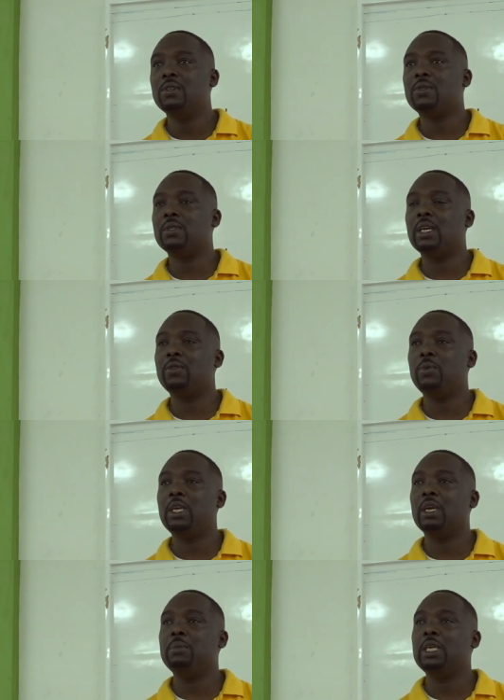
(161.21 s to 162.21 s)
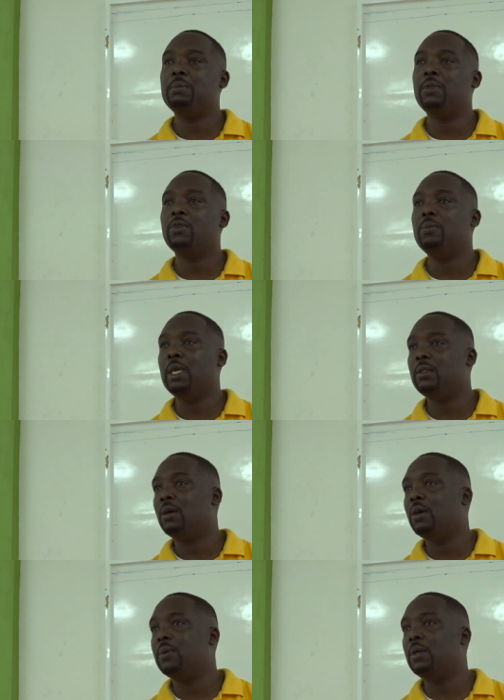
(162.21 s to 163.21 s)
so that we can be able to meet
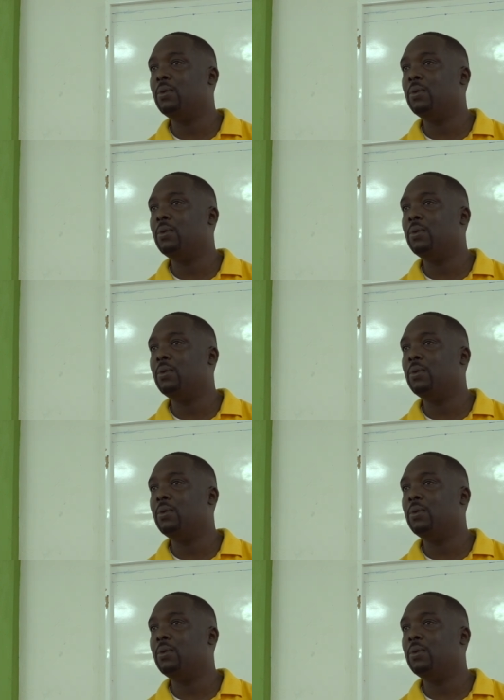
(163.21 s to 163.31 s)
our